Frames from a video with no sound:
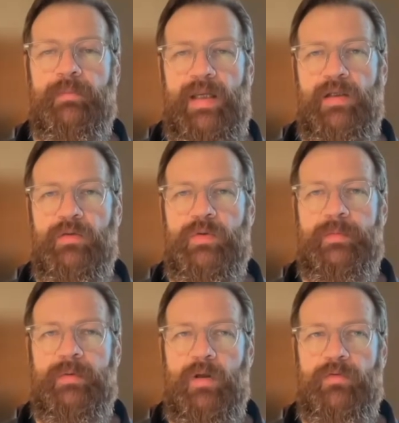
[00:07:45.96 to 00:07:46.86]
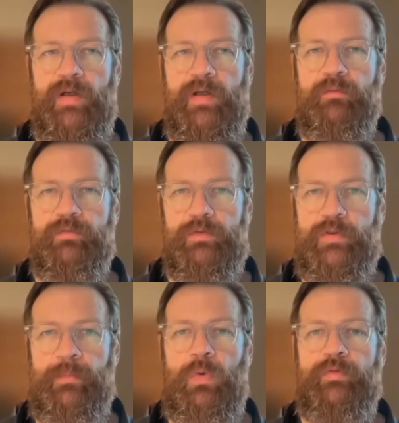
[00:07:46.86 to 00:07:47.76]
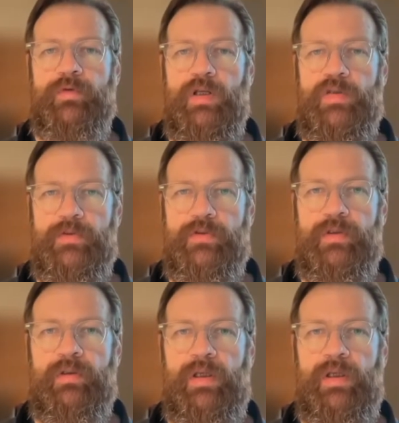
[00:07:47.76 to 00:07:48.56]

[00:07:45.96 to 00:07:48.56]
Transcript: and we'll be offering full support for k zero smotron.